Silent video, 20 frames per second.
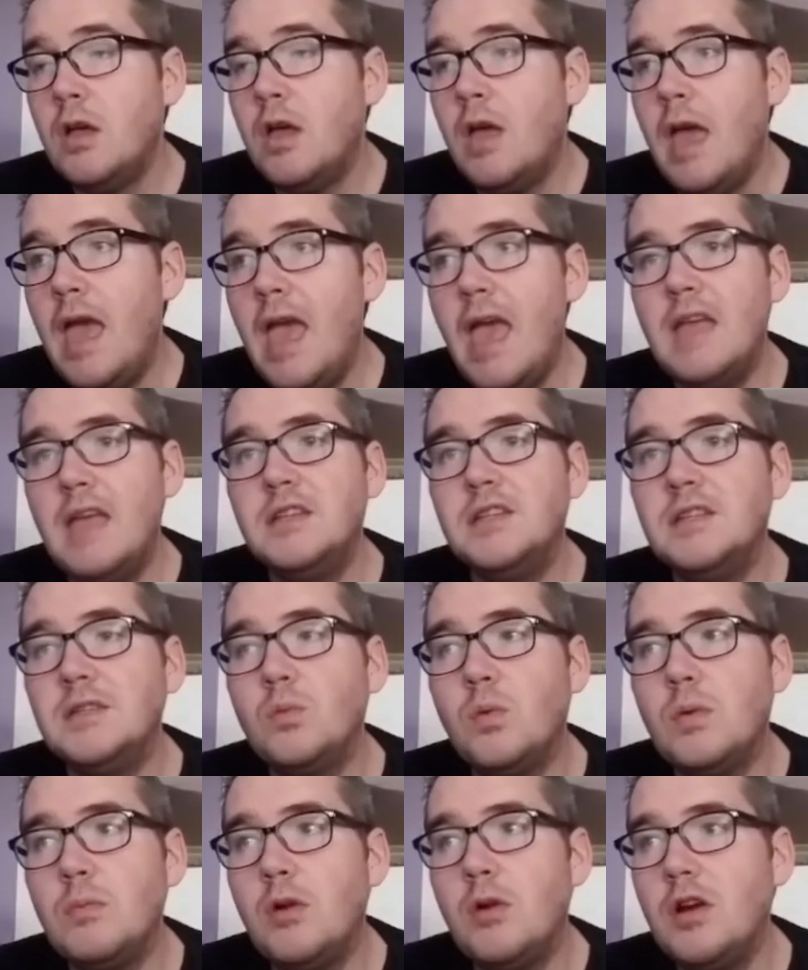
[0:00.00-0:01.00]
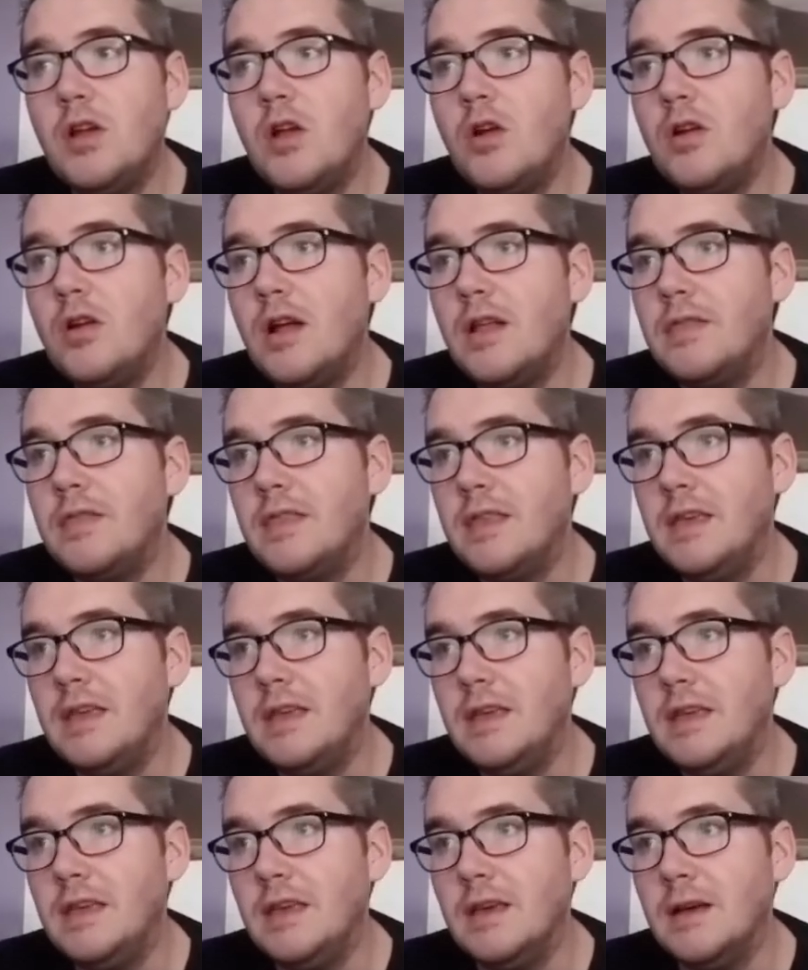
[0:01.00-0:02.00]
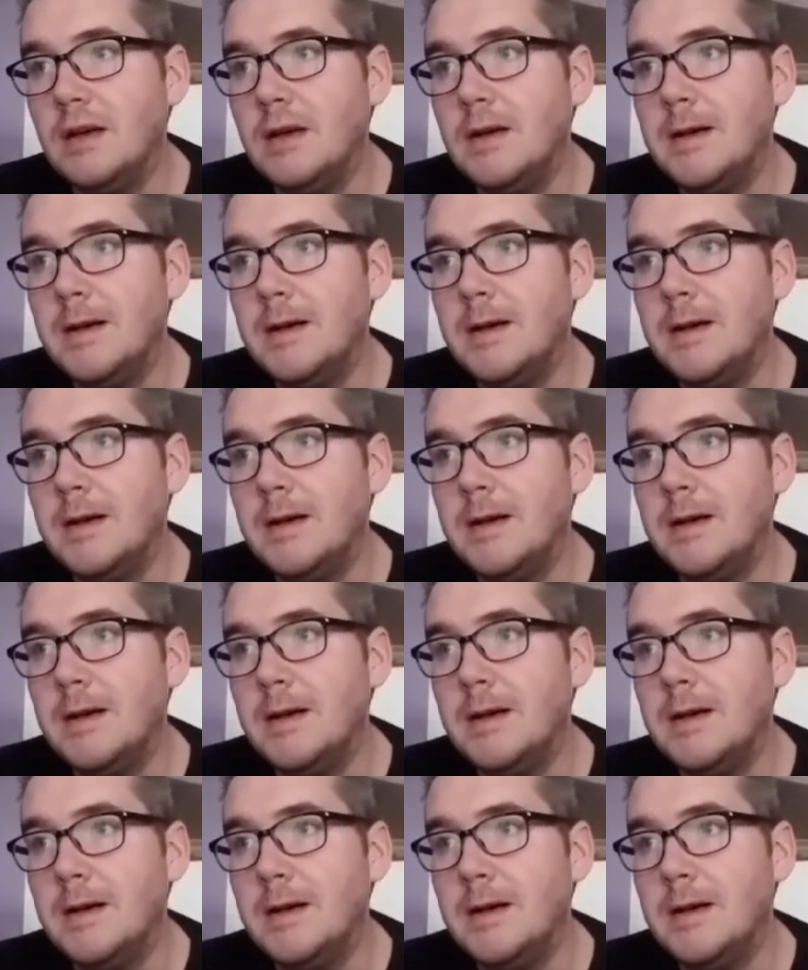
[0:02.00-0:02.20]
And just one more note on the